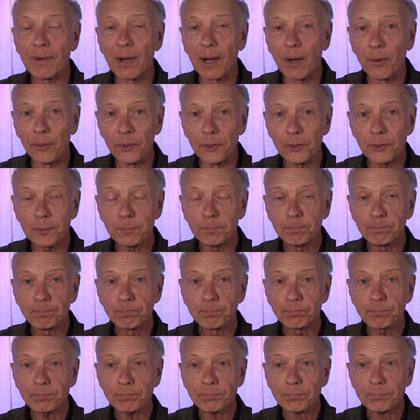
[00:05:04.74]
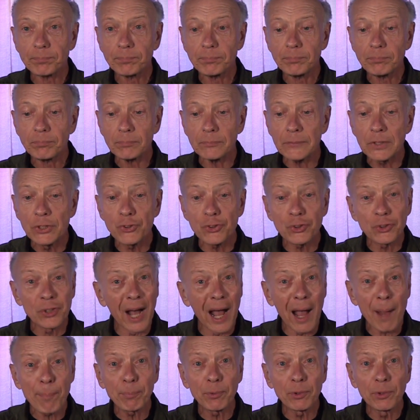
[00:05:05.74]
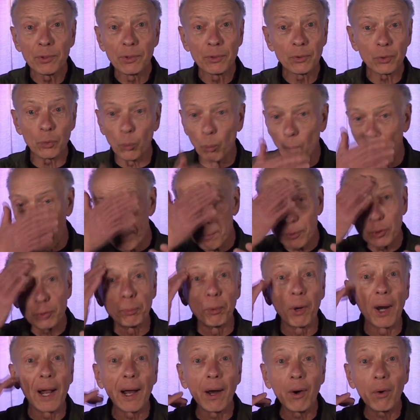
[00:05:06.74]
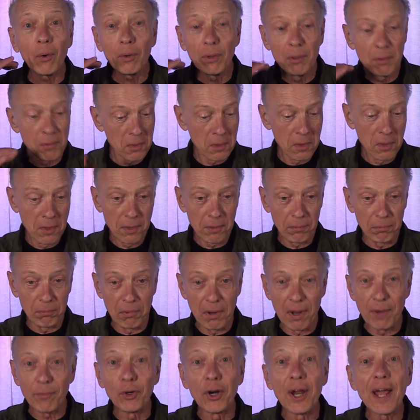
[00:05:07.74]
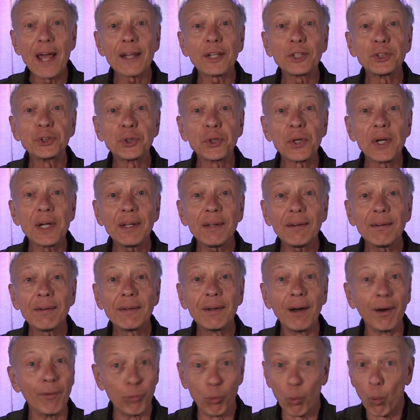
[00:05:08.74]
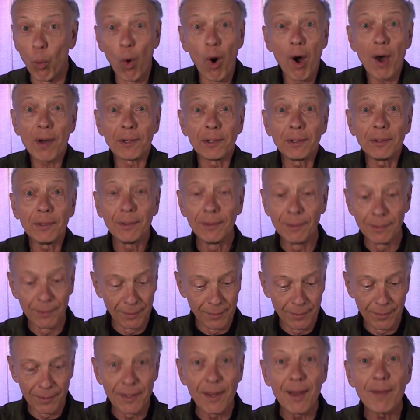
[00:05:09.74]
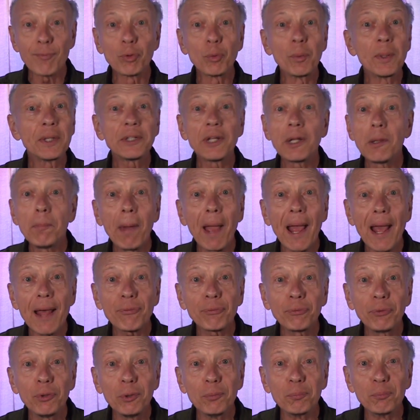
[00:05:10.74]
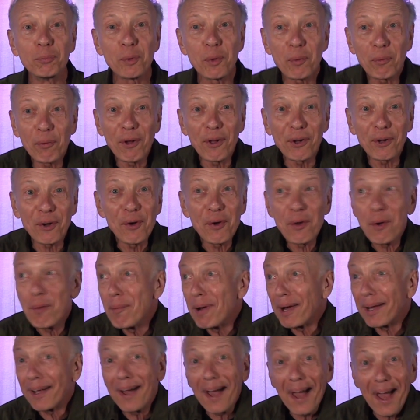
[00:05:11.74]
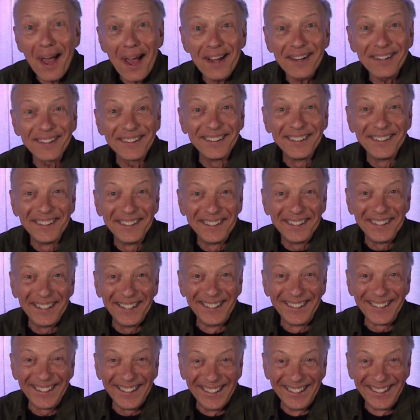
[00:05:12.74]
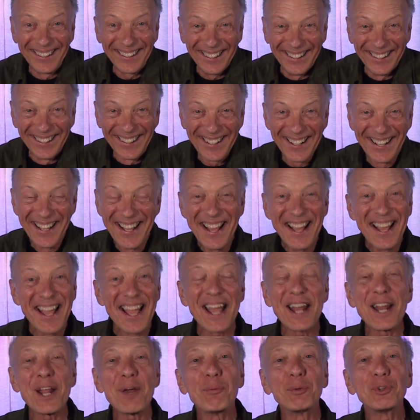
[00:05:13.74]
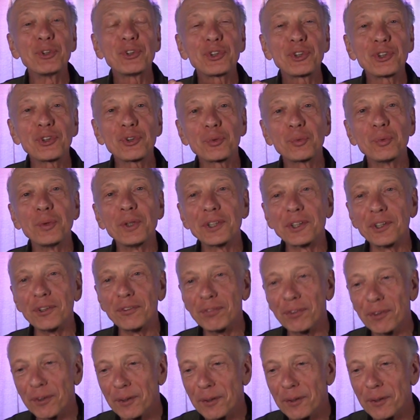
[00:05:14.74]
hours stopped to wipe his brow, never had a drink of water, never went to the bathroom. We were all going, oh my God. And it was just wonderful.